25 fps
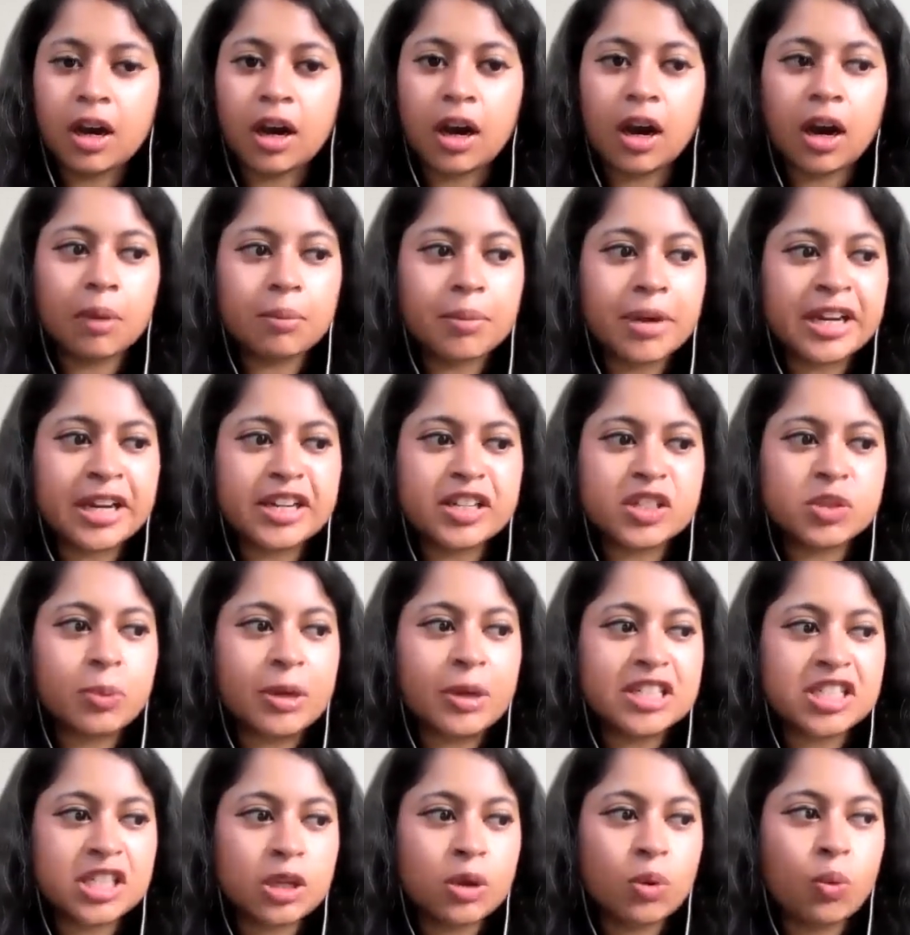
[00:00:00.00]
And
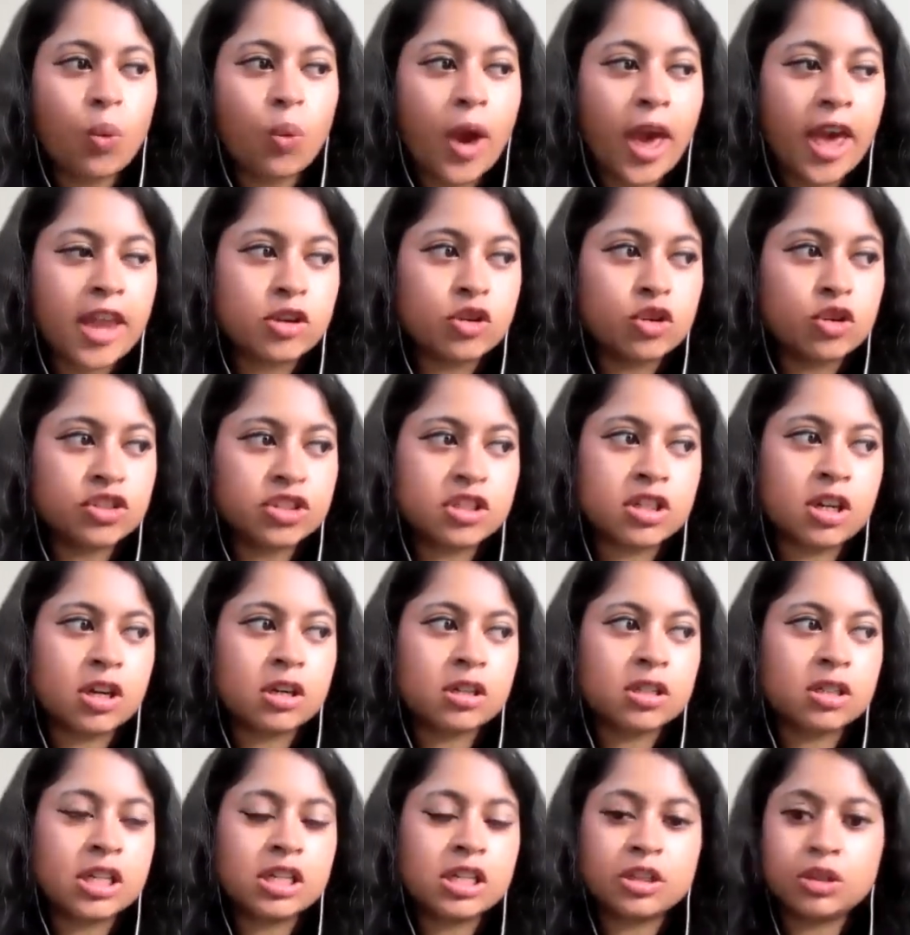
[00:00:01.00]
especially when you're
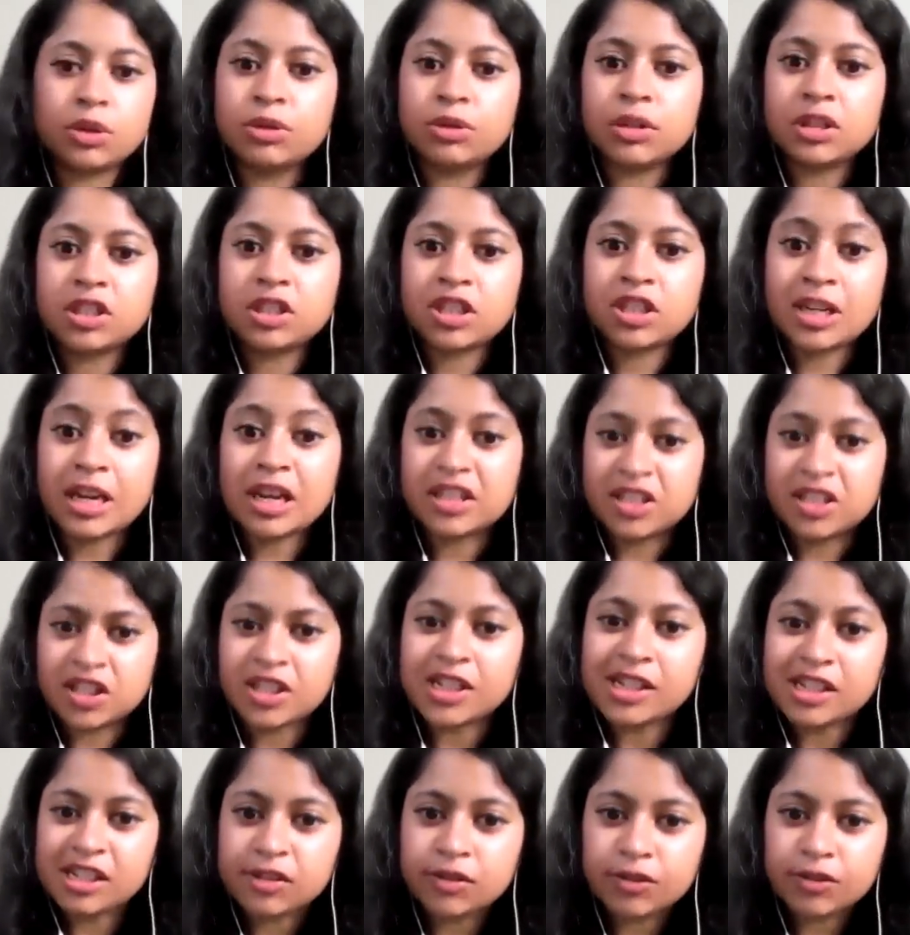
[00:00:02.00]
starting to
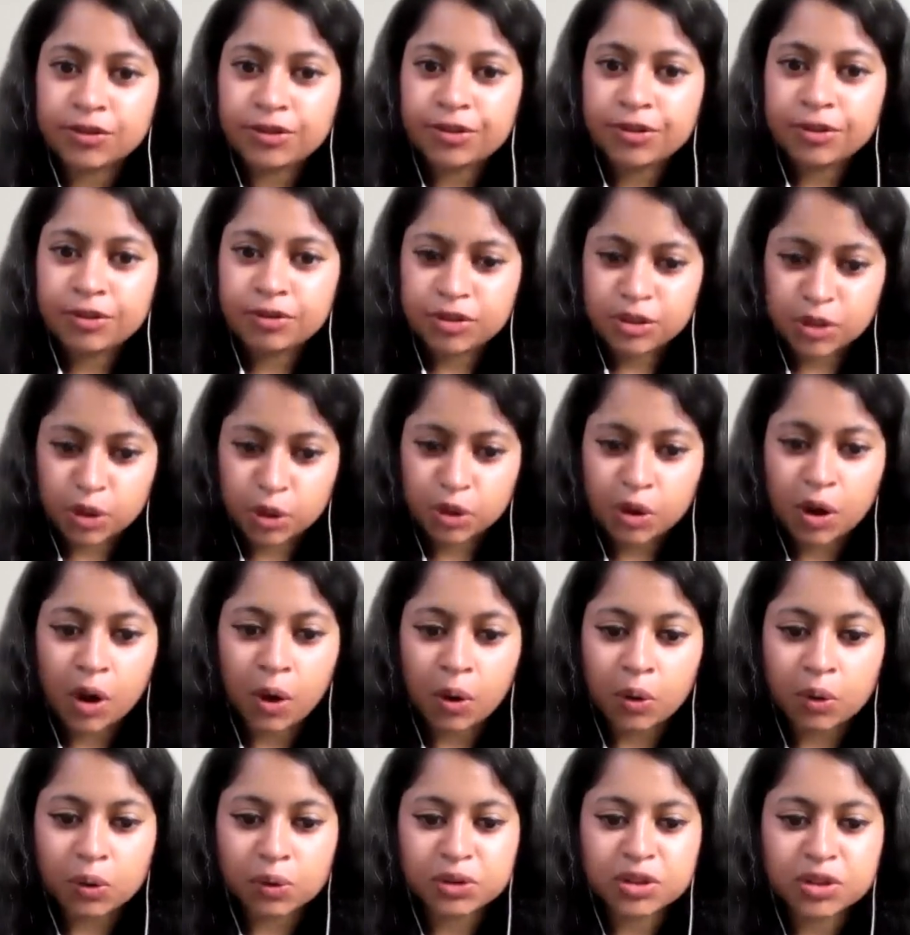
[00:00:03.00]
achieve your
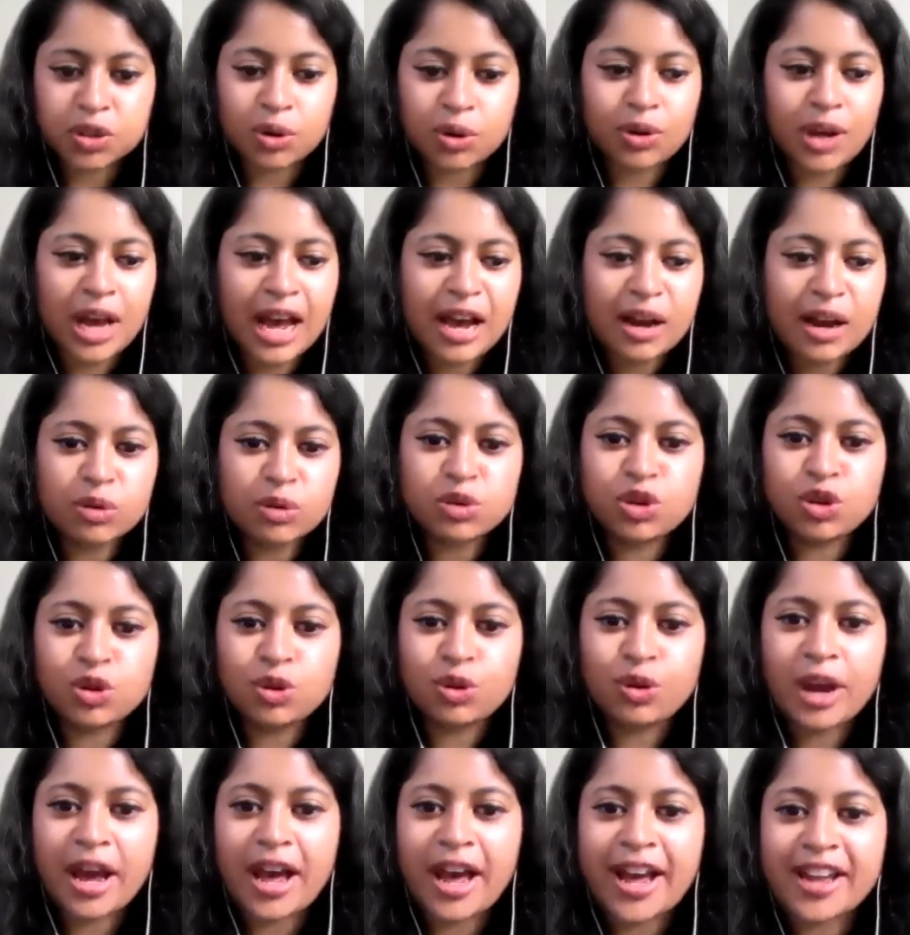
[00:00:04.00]
goal. So, how do
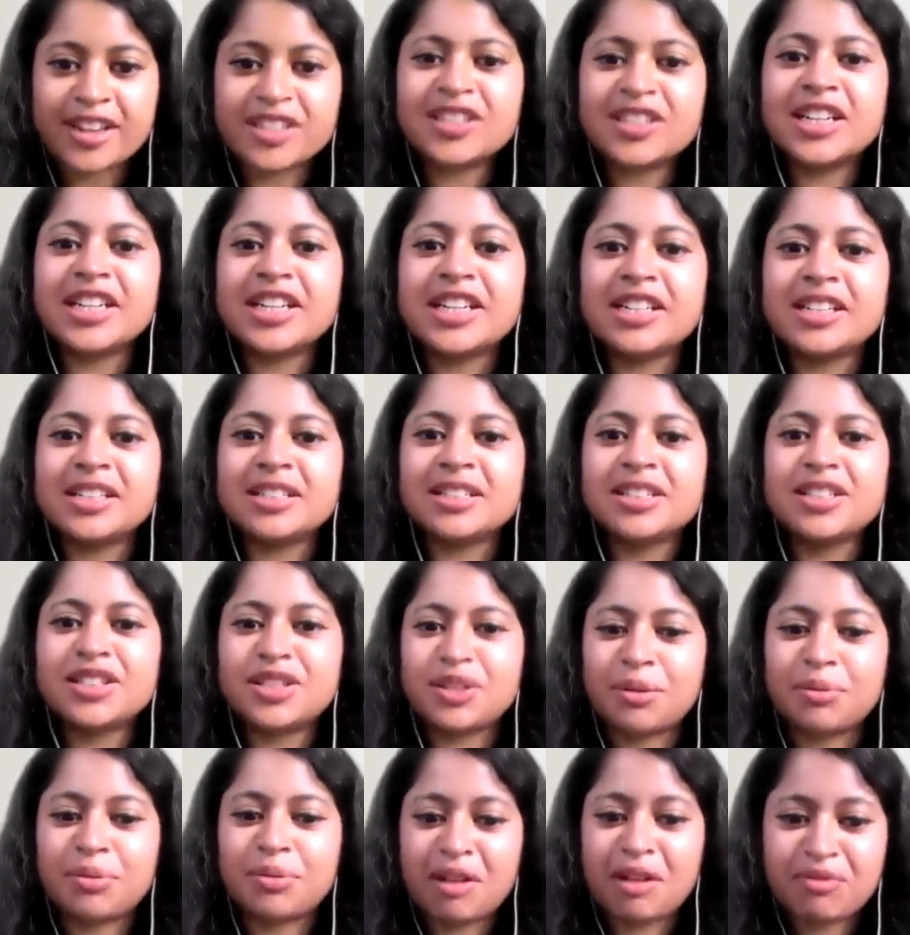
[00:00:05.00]
you actually
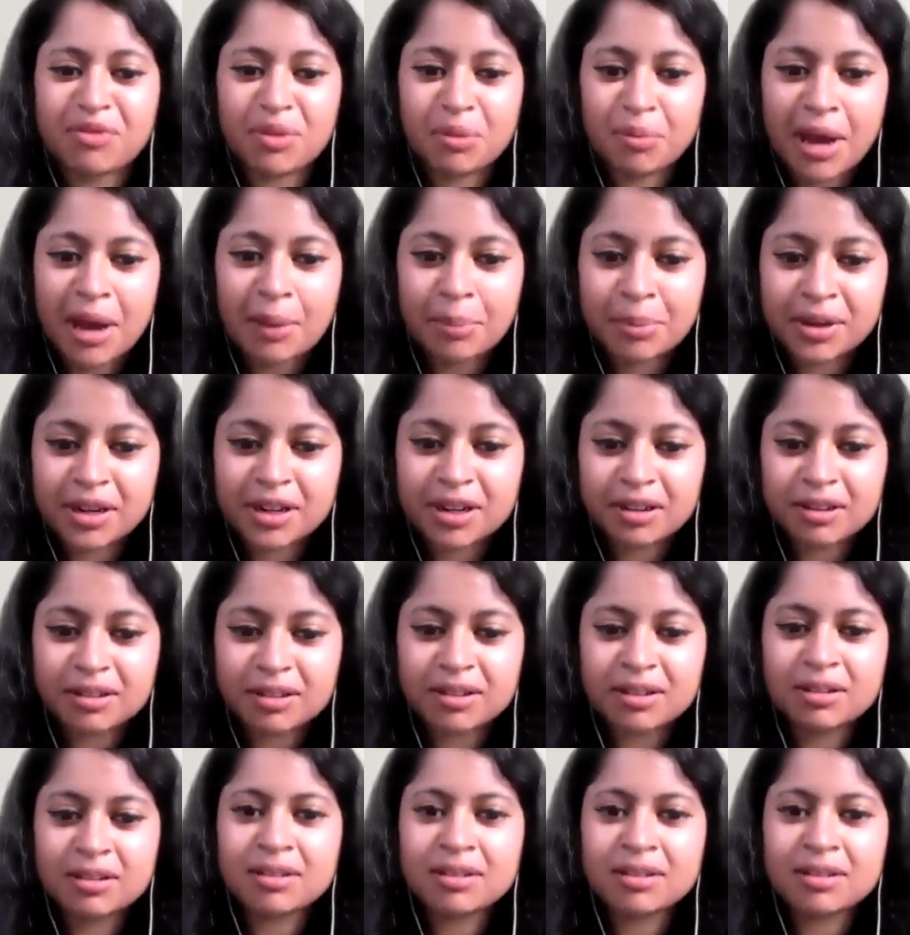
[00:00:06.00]
stop that from happening?